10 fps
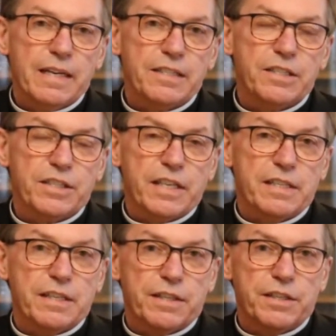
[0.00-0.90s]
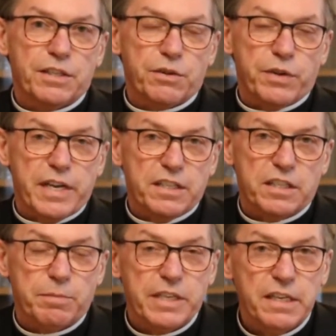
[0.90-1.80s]
She said this creates
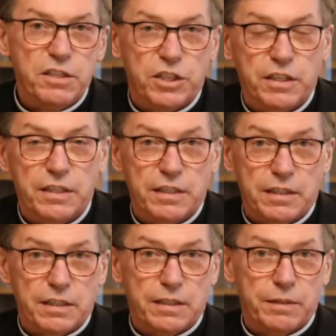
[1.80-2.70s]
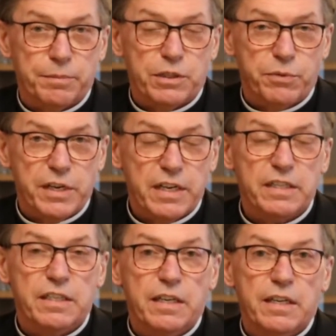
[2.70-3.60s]
some tension between
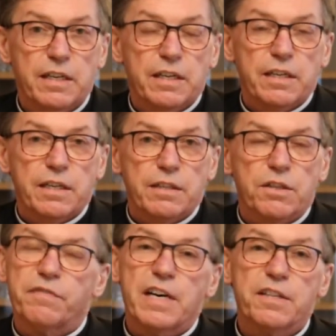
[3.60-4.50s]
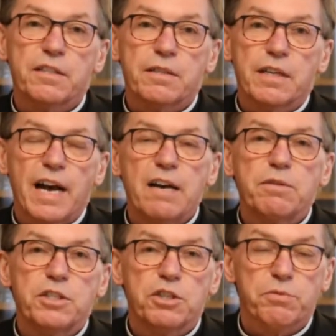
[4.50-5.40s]
us. So, Father, how
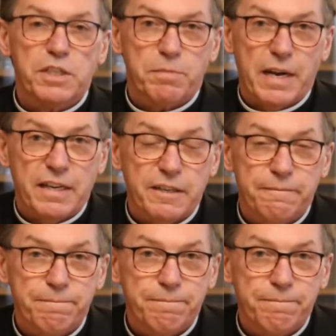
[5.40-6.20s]
would you respond?